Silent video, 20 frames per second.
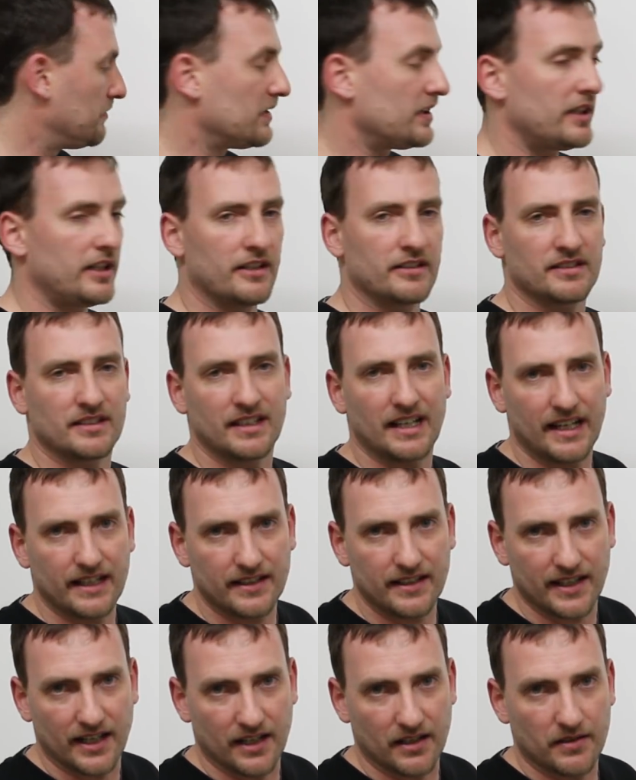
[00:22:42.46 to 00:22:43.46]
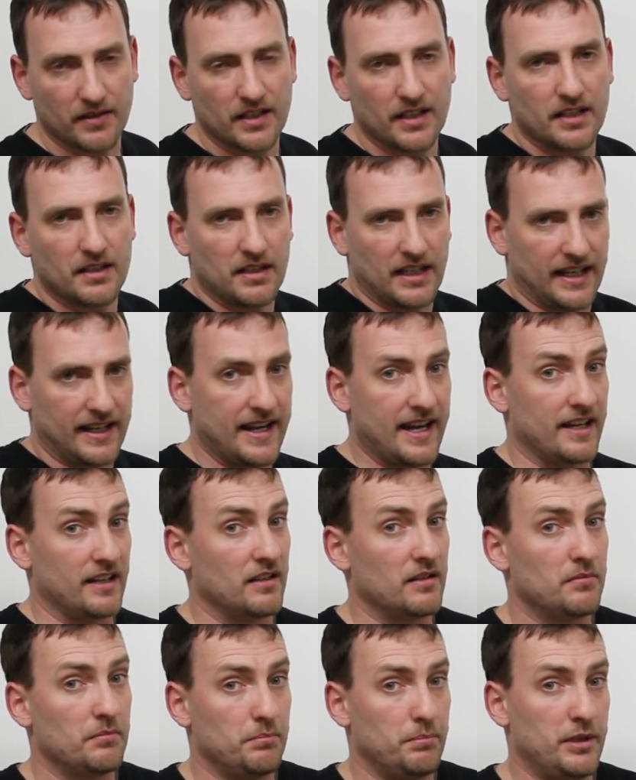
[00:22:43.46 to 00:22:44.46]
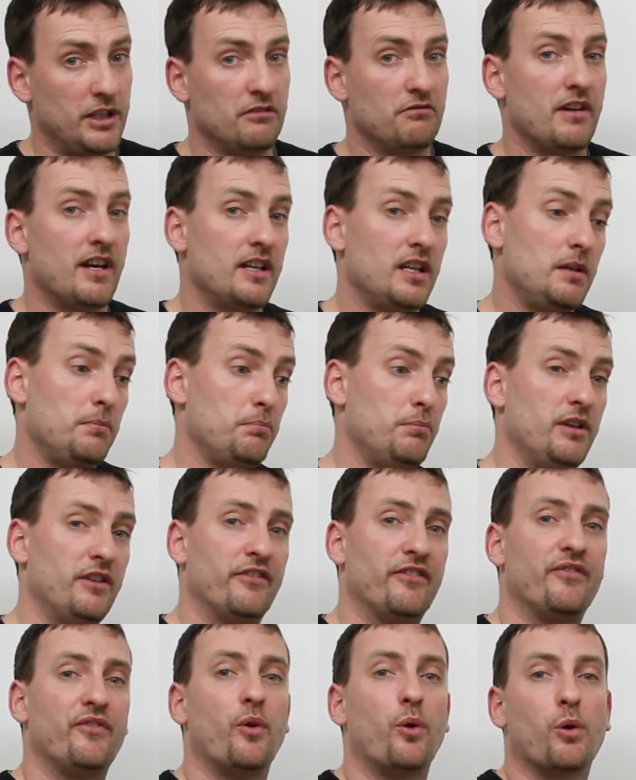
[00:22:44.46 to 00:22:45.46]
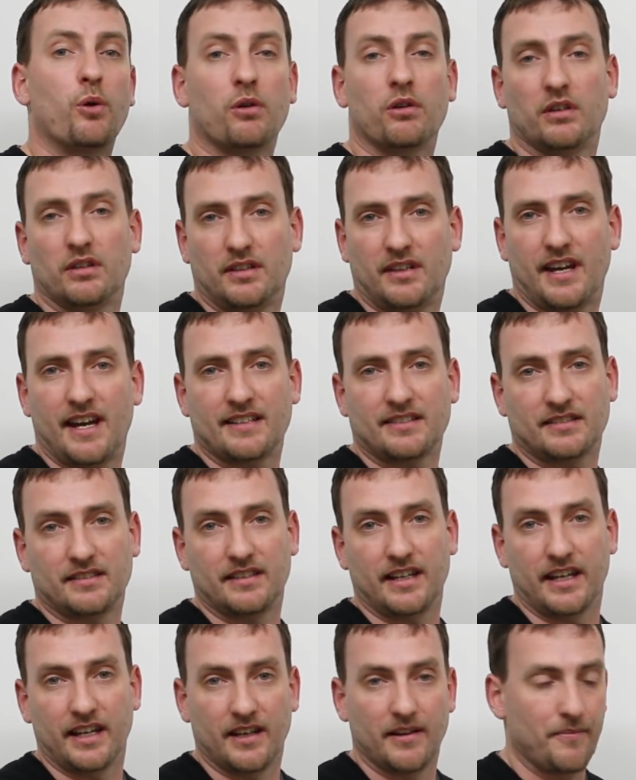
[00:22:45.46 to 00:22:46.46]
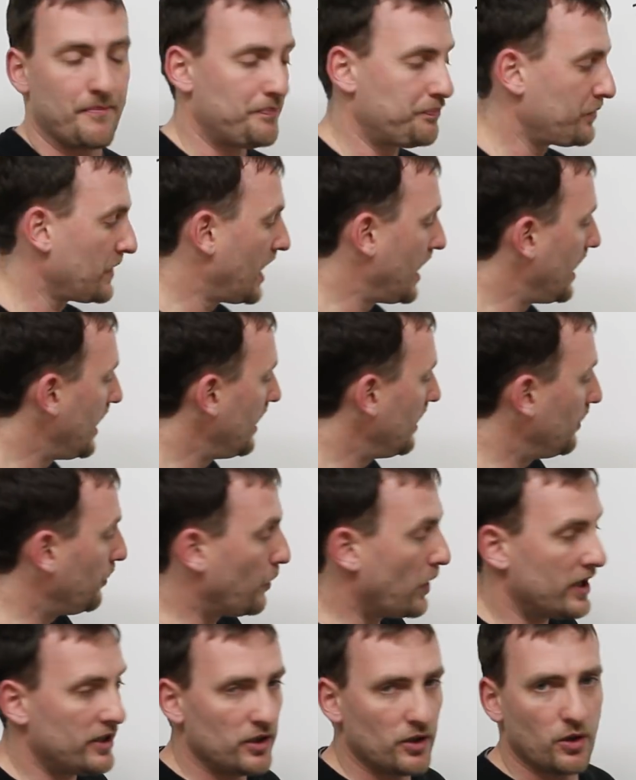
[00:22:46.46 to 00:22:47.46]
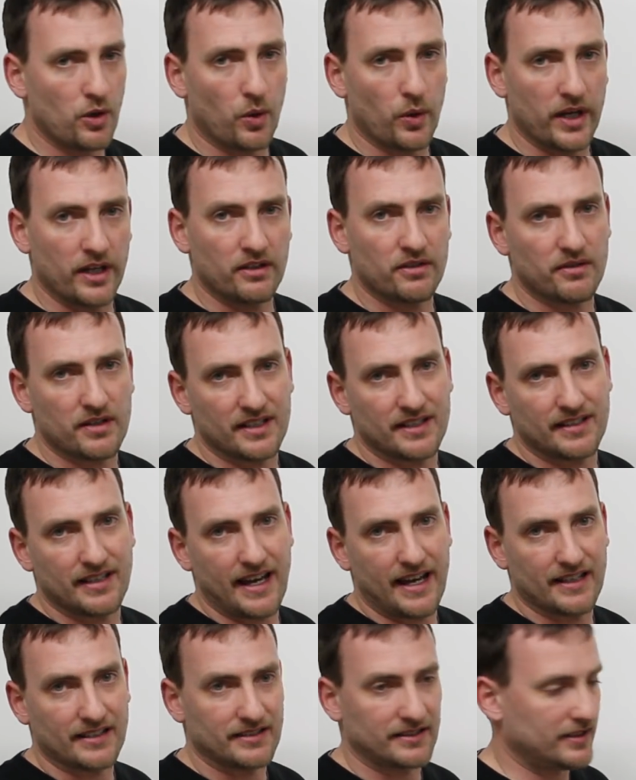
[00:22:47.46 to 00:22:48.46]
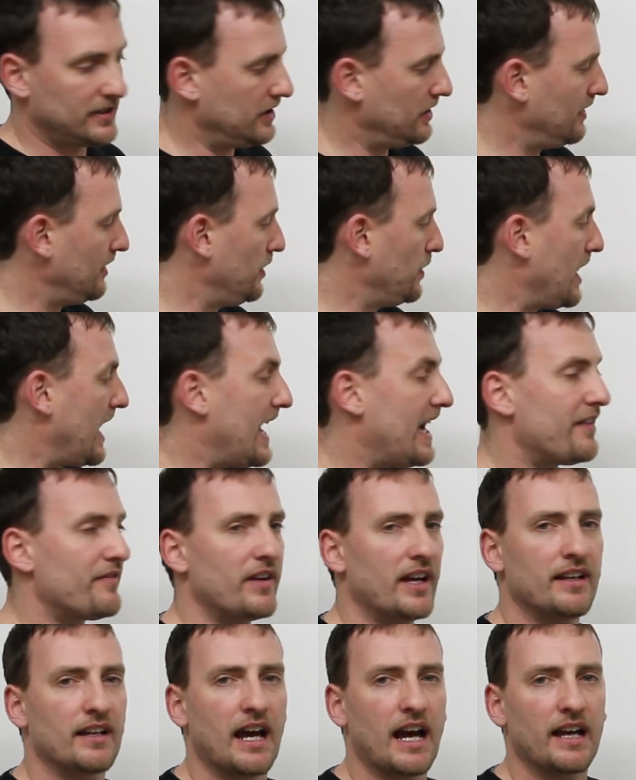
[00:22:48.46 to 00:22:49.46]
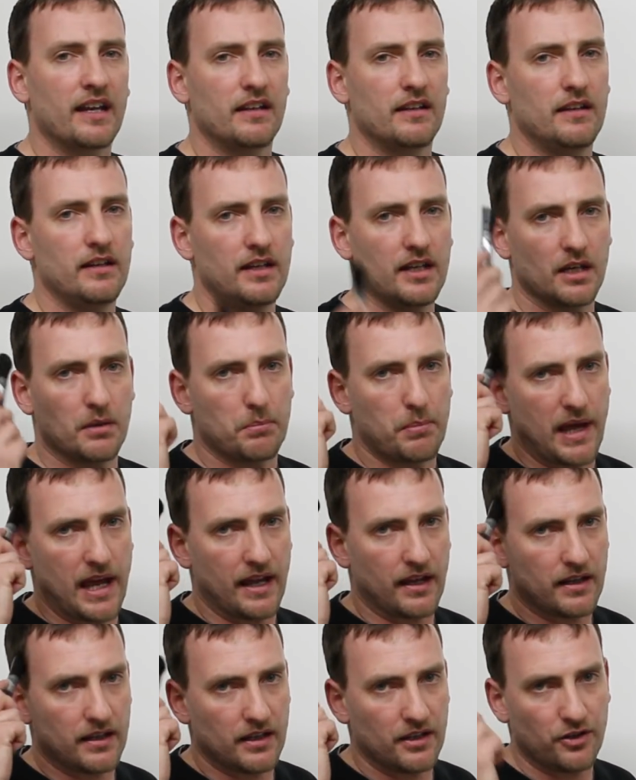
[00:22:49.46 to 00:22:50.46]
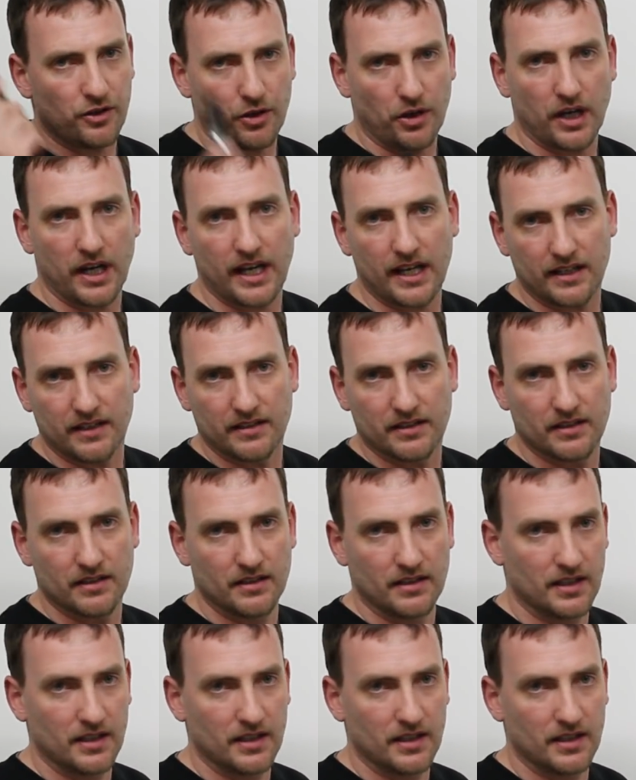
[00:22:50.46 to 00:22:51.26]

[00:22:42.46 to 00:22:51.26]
Here's an idea. Again, be ready before test day. When you go into the test, you have an idea bank in your head.